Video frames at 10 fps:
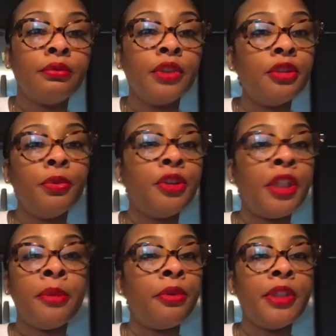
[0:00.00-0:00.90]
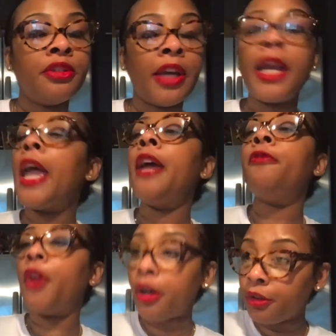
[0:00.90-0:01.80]
this is what Teena Marie say,
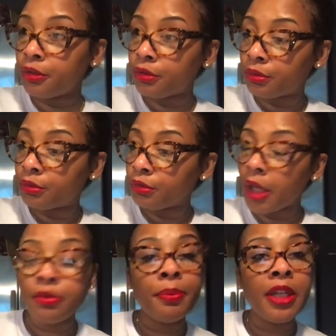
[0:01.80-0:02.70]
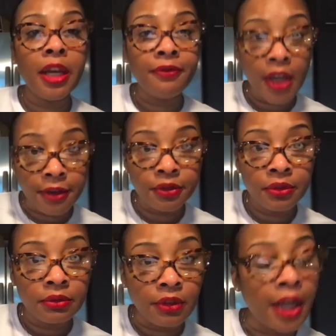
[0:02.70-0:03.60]
at first, they was BFFs.
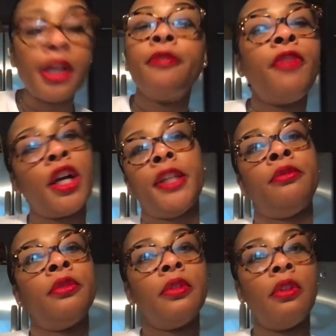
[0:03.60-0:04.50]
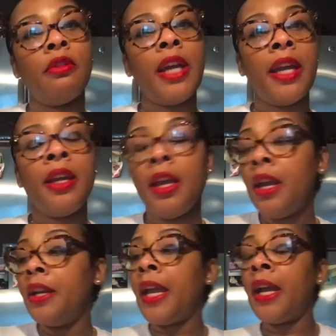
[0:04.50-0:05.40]
Now they're fucking, okay?
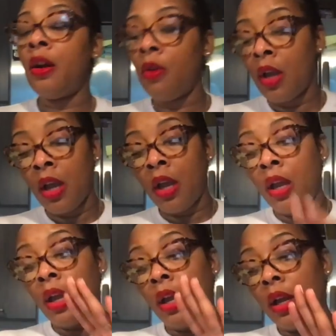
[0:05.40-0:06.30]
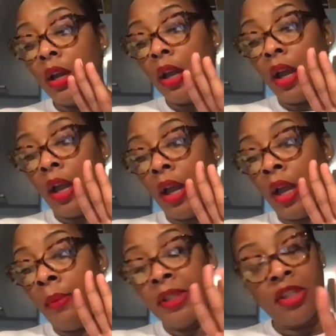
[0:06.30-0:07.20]
Now,
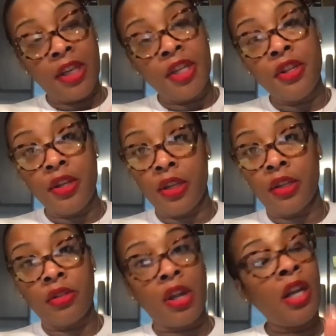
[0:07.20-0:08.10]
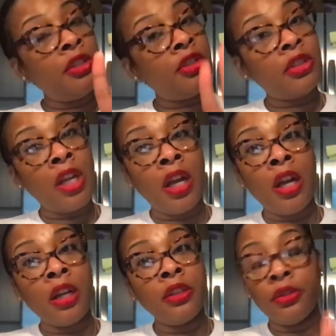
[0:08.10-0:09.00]
I'm gonna tell you this,
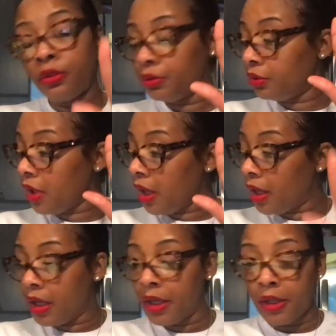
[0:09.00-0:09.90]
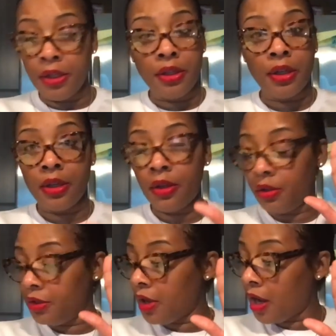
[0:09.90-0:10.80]
Unsung, hey,
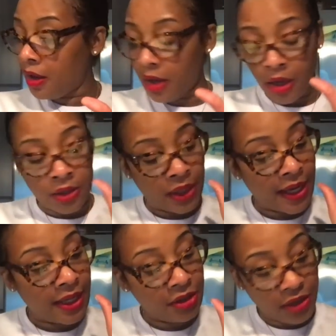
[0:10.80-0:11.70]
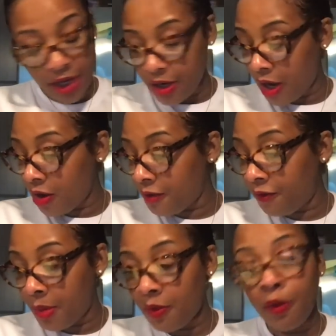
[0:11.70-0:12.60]
y'all, like I say, y'all are
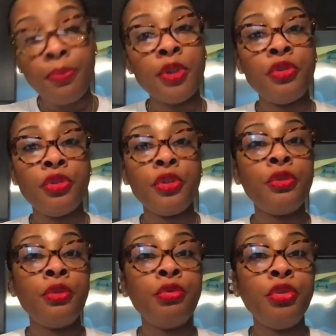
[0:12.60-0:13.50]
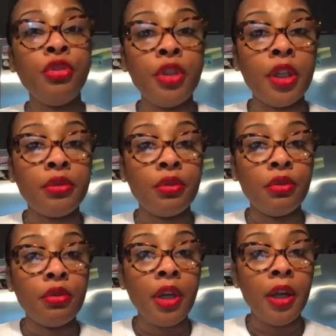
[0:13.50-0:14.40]
famous for putting sugar on shit,
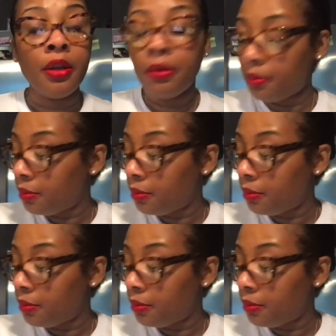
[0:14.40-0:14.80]
okay?